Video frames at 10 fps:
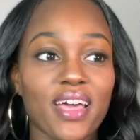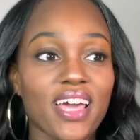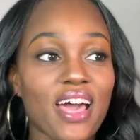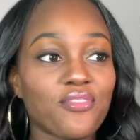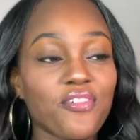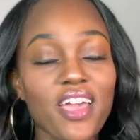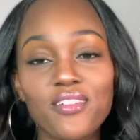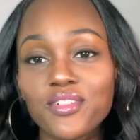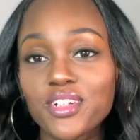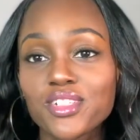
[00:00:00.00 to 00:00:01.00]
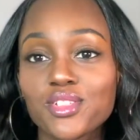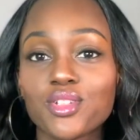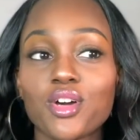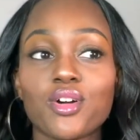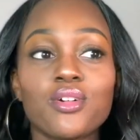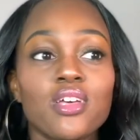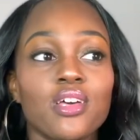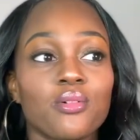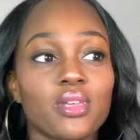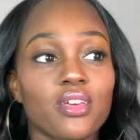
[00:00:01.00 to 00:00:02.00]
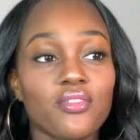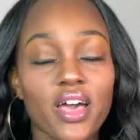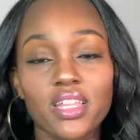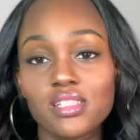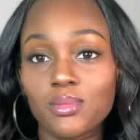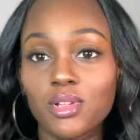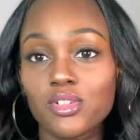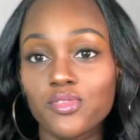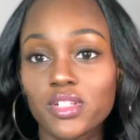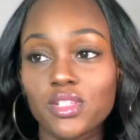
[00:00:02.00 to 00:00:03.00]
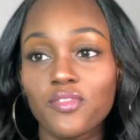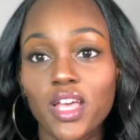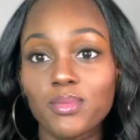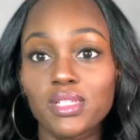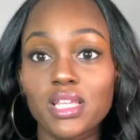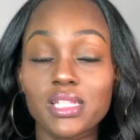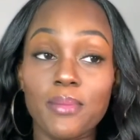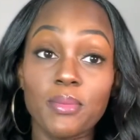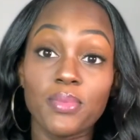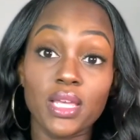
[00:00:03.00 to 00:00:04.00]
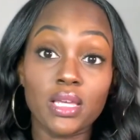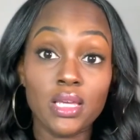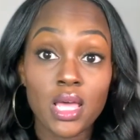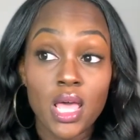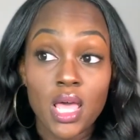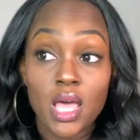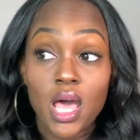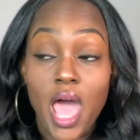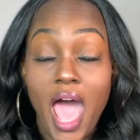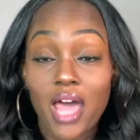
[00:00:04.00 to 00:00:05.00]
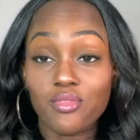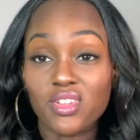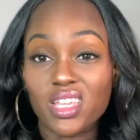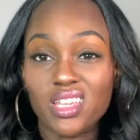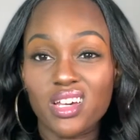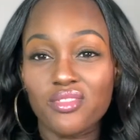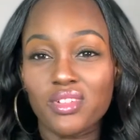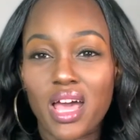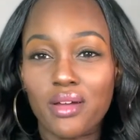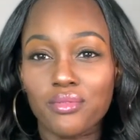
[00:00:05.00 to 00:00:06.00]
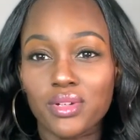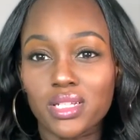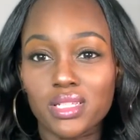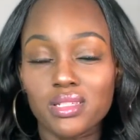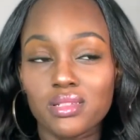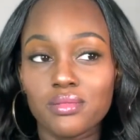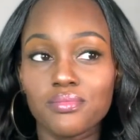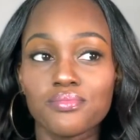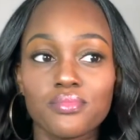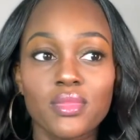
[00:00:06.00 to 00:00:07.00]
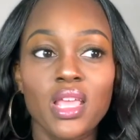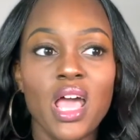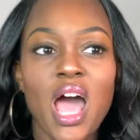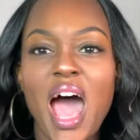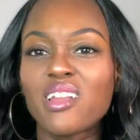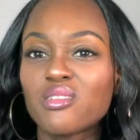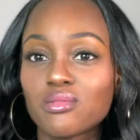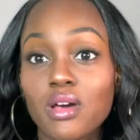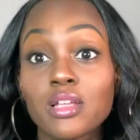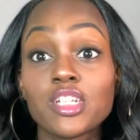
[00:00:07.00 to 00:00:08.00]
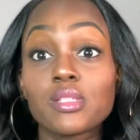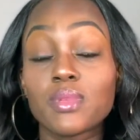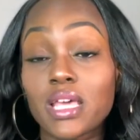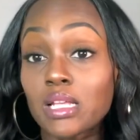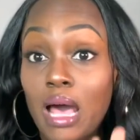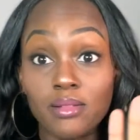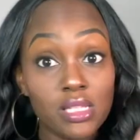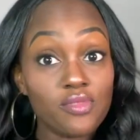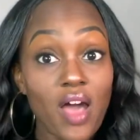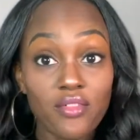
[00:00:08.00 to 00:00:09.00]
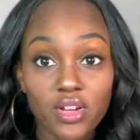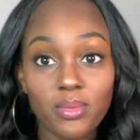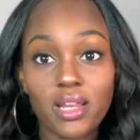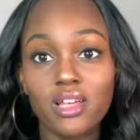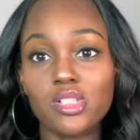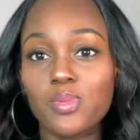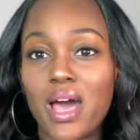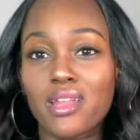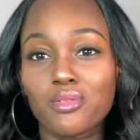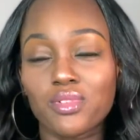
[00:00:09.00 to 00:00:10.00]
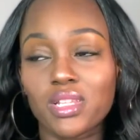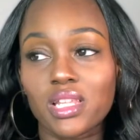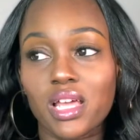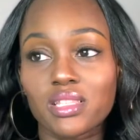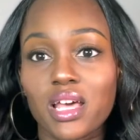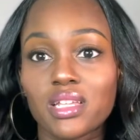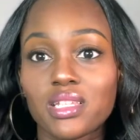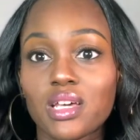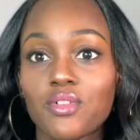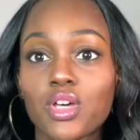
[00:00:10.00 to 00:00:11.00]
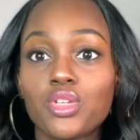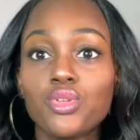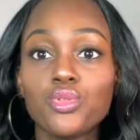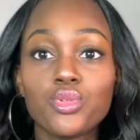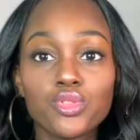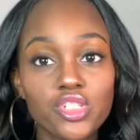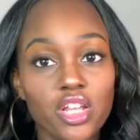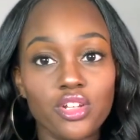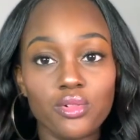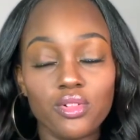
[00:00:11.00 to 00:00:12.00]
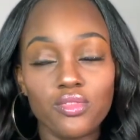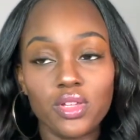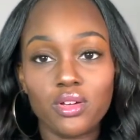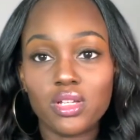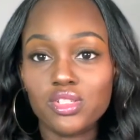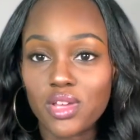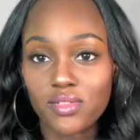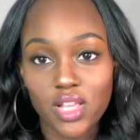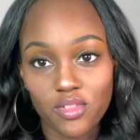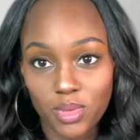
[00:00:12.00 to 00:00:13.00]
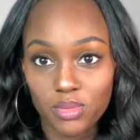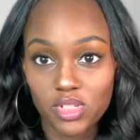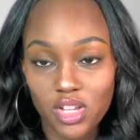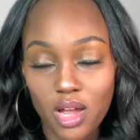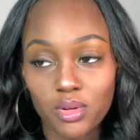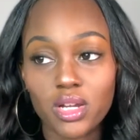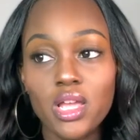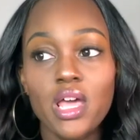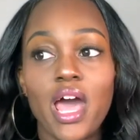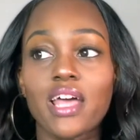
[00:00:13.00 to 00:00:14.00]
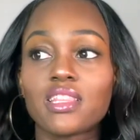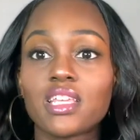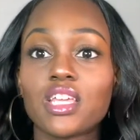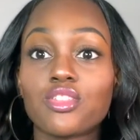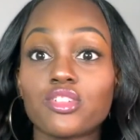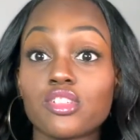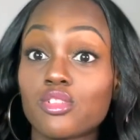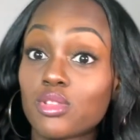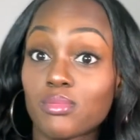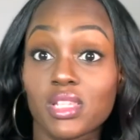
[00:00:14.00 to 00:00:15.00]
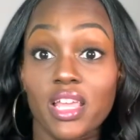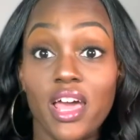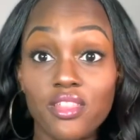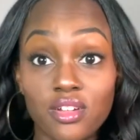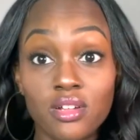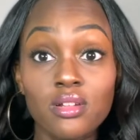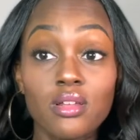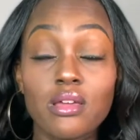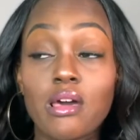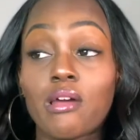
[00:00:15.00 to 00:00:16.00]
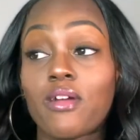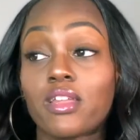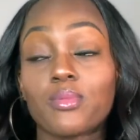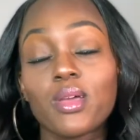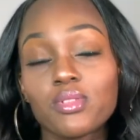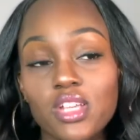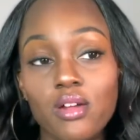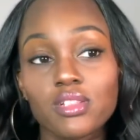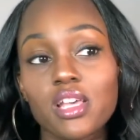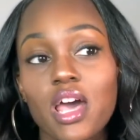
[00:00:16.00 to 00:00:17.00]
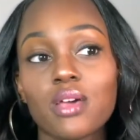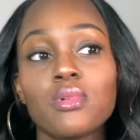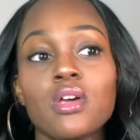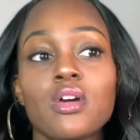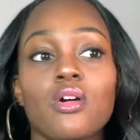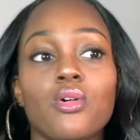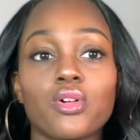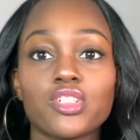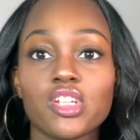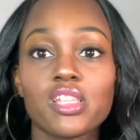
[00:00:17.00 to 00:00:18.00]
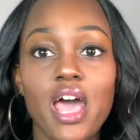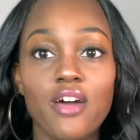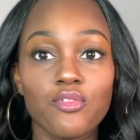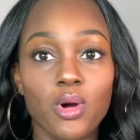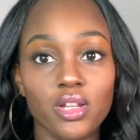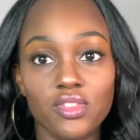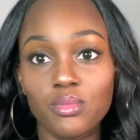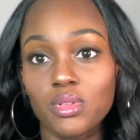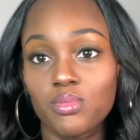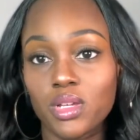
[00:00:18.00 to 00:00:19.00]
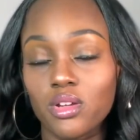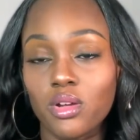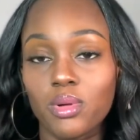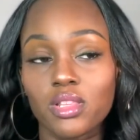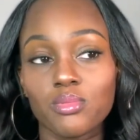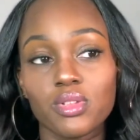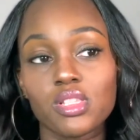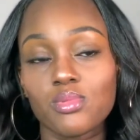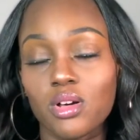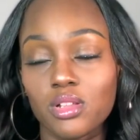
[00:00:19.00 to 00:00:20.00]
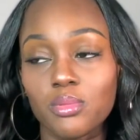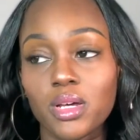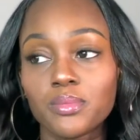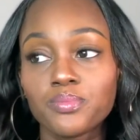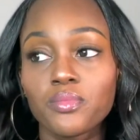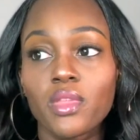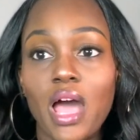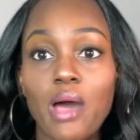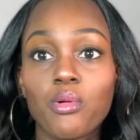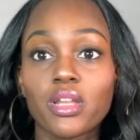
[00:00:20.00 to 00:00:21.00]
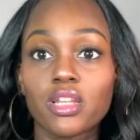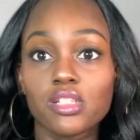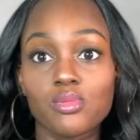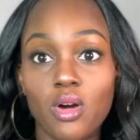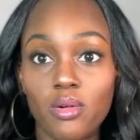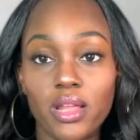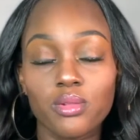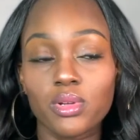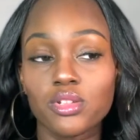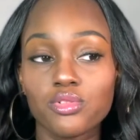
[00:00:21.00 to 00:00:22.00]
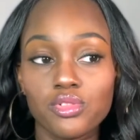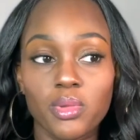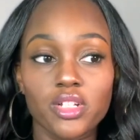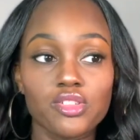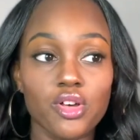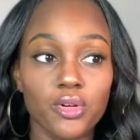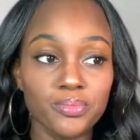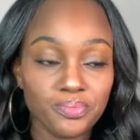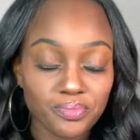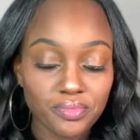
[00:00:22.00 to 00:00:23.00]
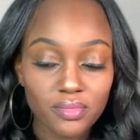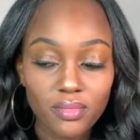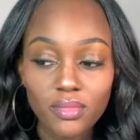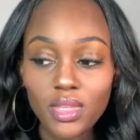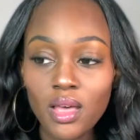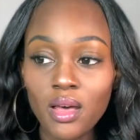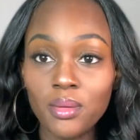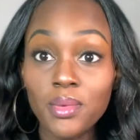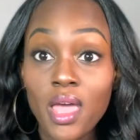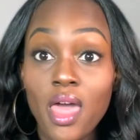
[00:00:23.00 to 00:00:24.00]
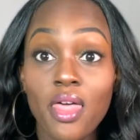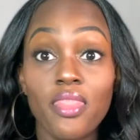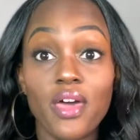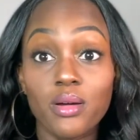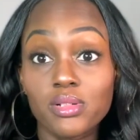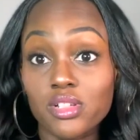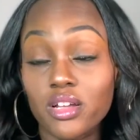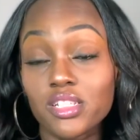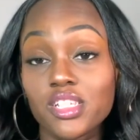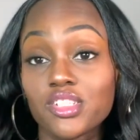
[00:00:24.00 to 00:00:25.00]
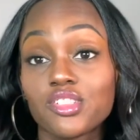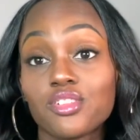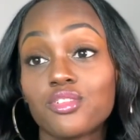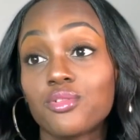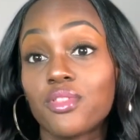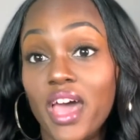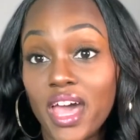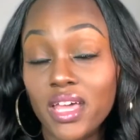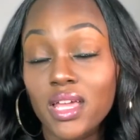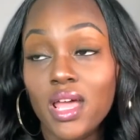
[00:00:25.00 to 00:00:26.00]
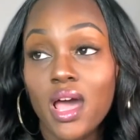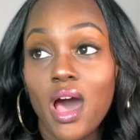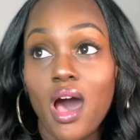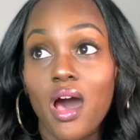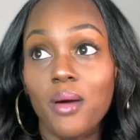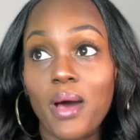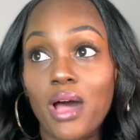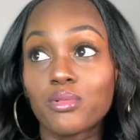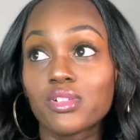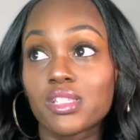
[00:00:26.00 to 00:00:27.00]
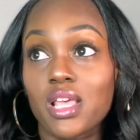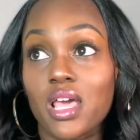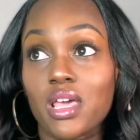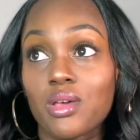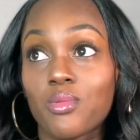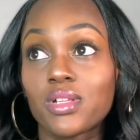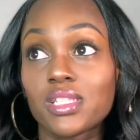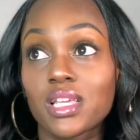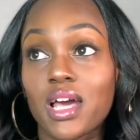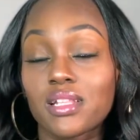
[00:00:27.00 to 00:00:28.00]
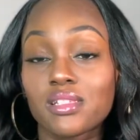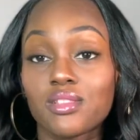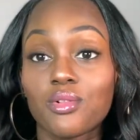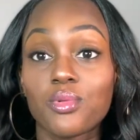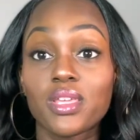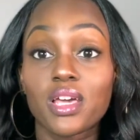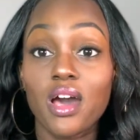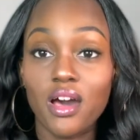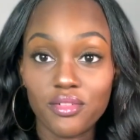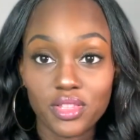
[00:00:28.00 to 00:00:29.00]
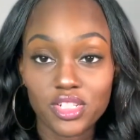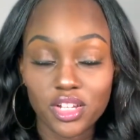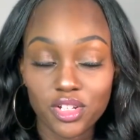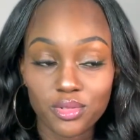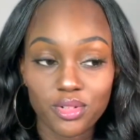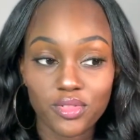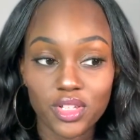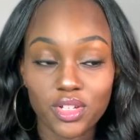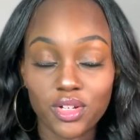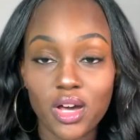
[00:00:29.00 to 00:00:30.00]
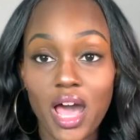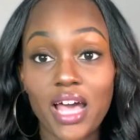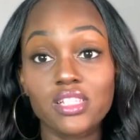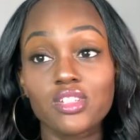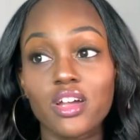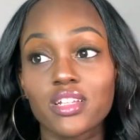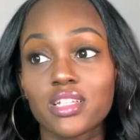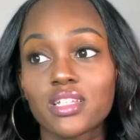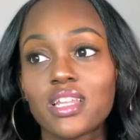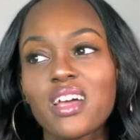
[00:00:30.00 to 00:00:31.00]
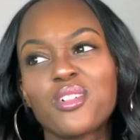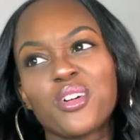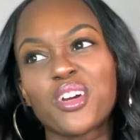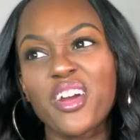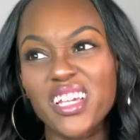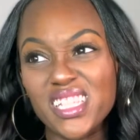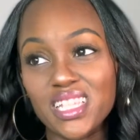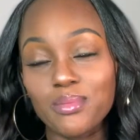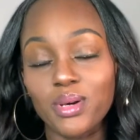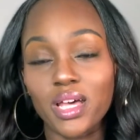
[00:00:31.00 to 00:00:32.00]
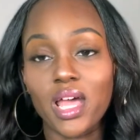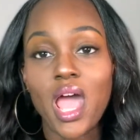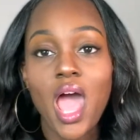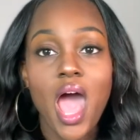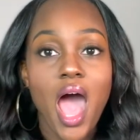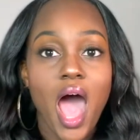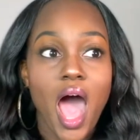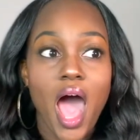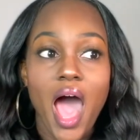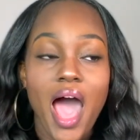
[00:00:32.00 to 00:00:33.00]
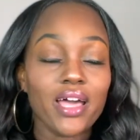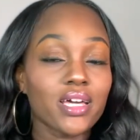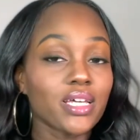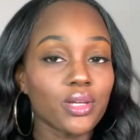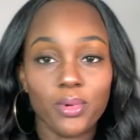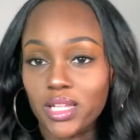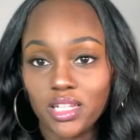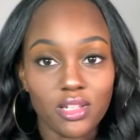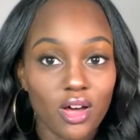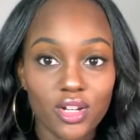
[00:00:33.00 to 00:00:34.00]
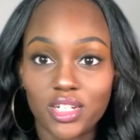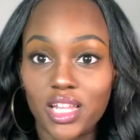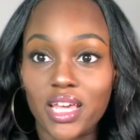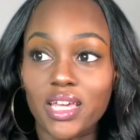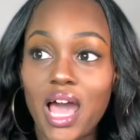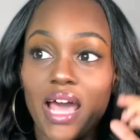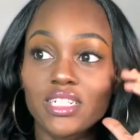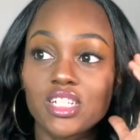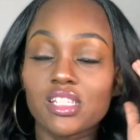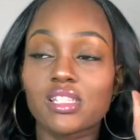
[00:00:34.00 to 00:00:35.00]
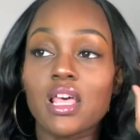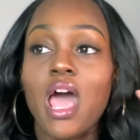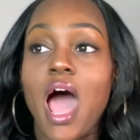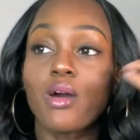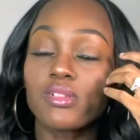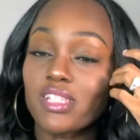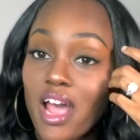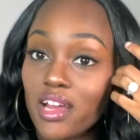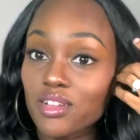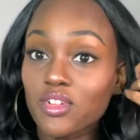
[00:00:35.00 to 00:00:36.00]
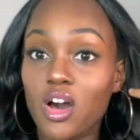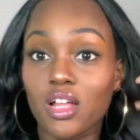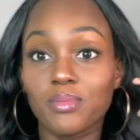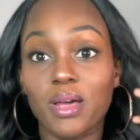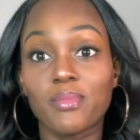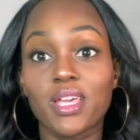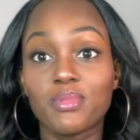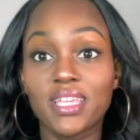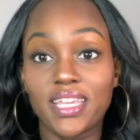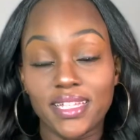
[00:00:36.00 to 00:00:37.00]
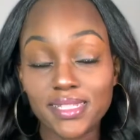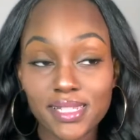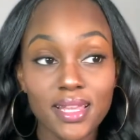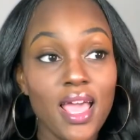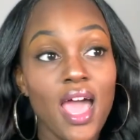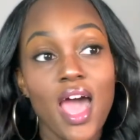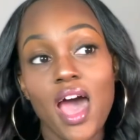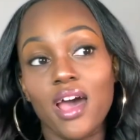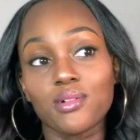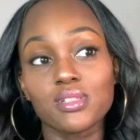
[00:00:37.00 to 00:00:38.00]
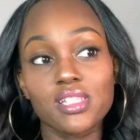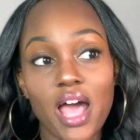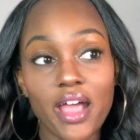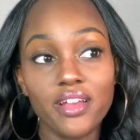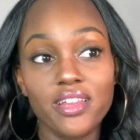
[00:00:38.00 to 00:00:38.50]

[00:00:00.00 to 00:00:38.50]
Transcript: I got favors, you know, we invited some close friends and family because I'm a big advocate of not really, I don't, just me, it, it's fine for anybody else, but I don't really like the idea of a huge gender reveal because you have to have a baby shower. I think either just do them together around the baby shower time or just have one of them be bigger and one of them be smaller. But I wanted a small, I didn't want to do too much. So um, that was our decision to do that. Um, I will say once it got to the week of the gender reveal, I started not going crazy, but I couldn't wait any longer. Like I just, I was tired of calling my baby it. I was tired